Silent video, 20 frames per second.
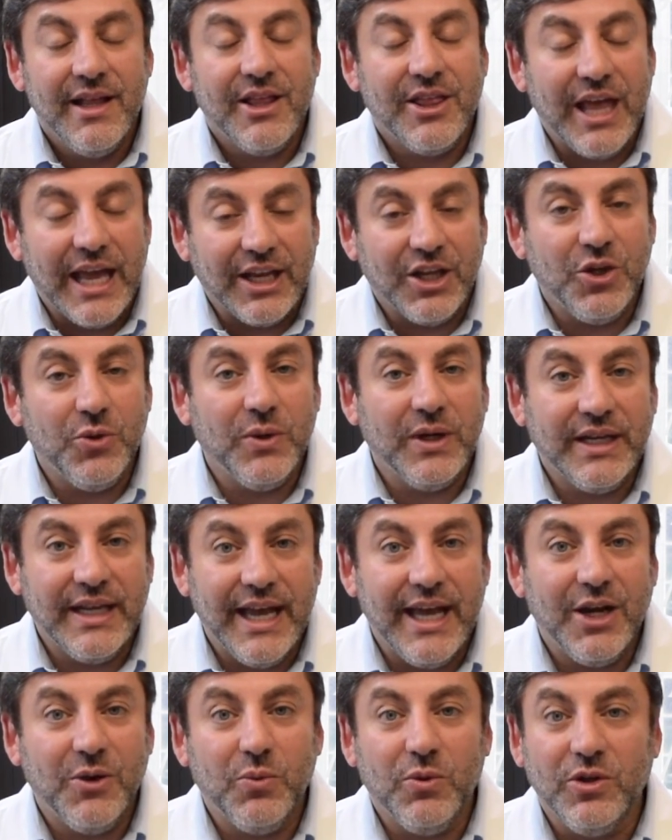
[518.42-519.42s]
Thank you
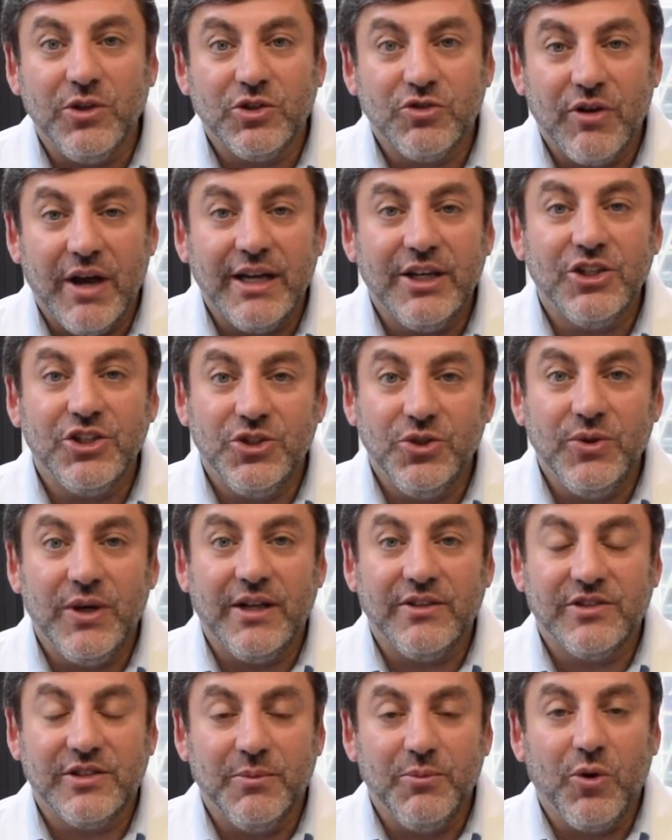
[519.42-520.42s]
again. We'll try to shoot
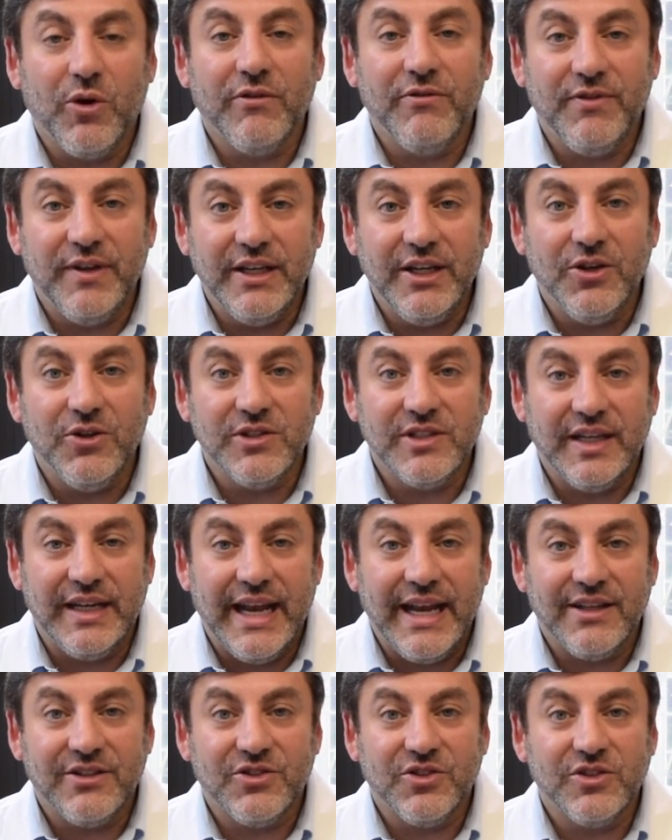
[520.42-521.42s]
out some more videos that
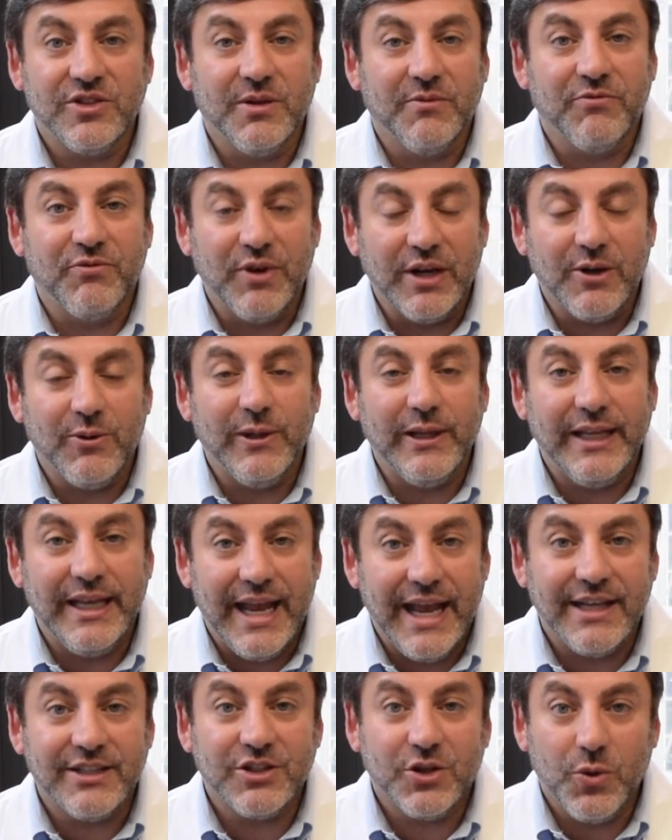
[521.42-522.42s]
answer some
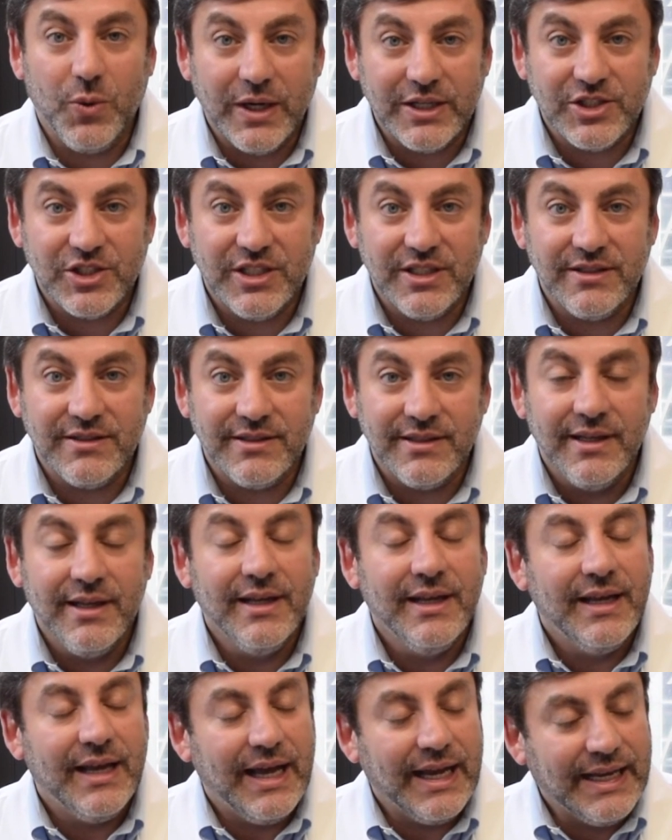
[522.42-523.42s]
frequently asked questions.
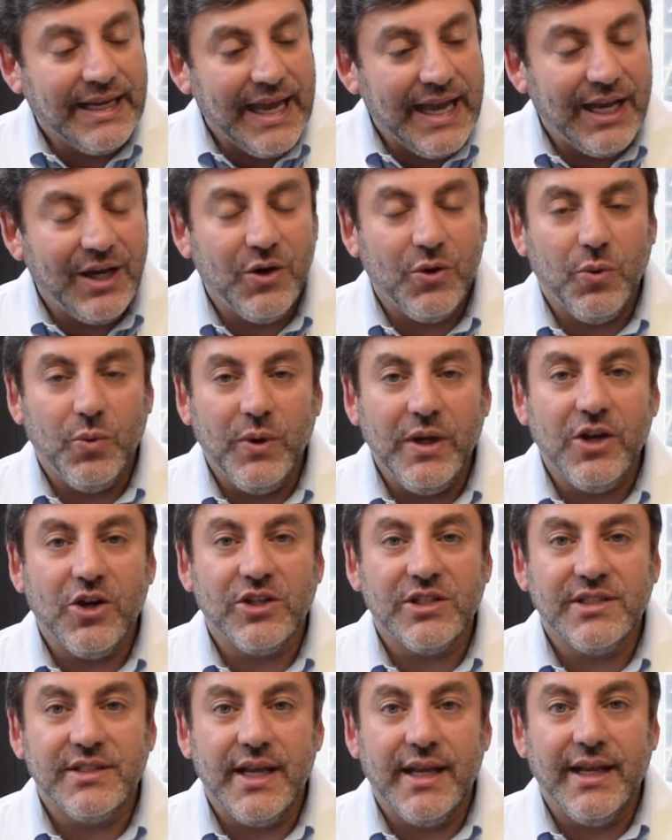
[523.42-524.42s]
Again, we
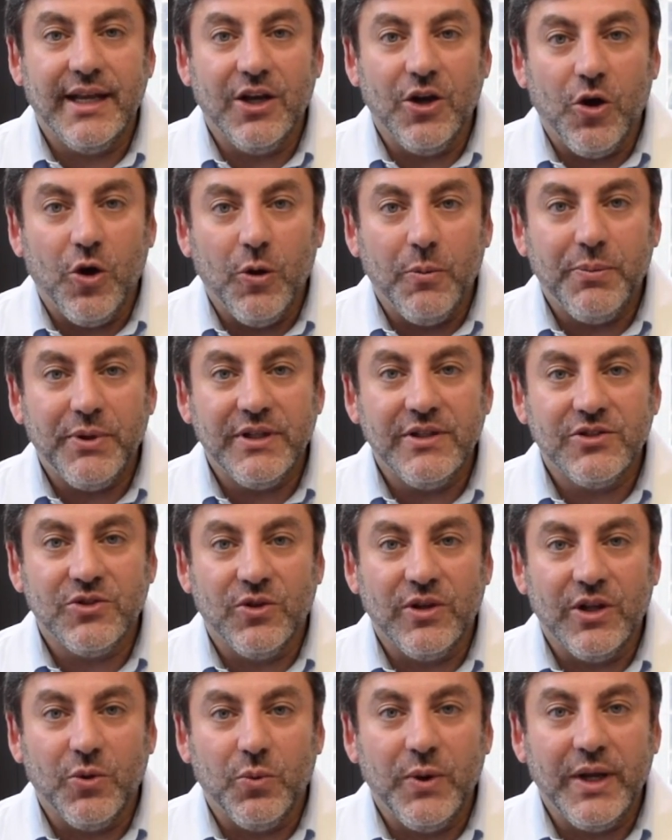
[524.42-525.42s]
are staying open
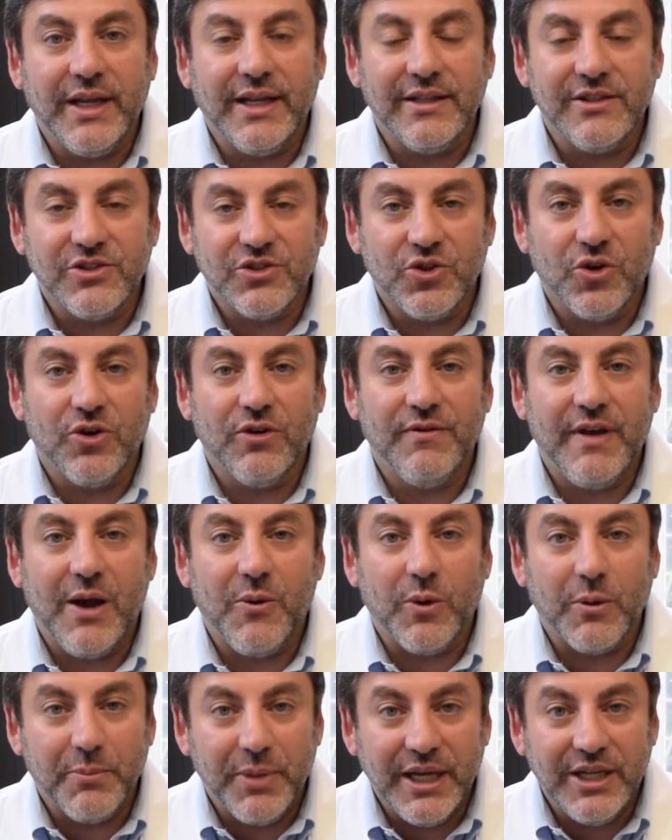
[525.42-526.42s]
so that we can serve
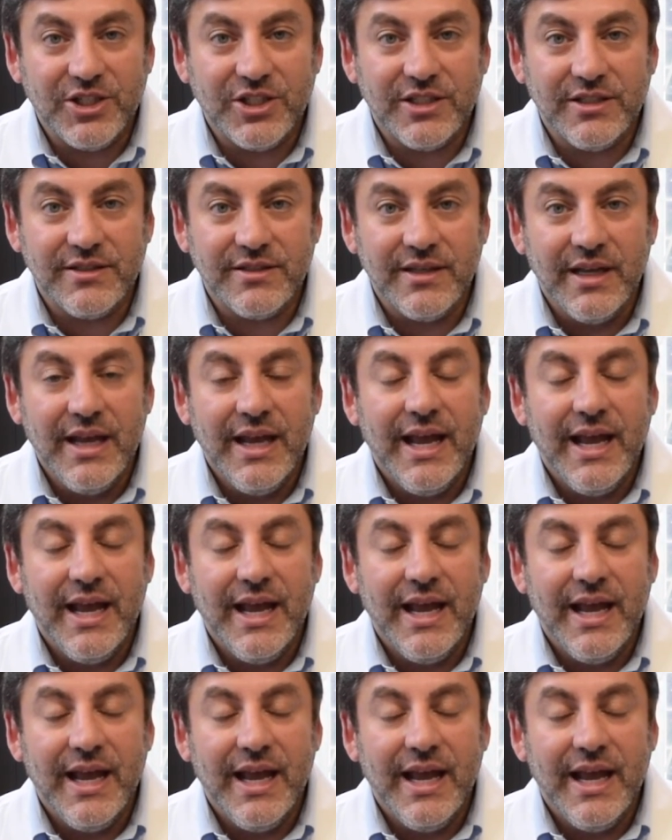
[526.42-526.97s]
our patients,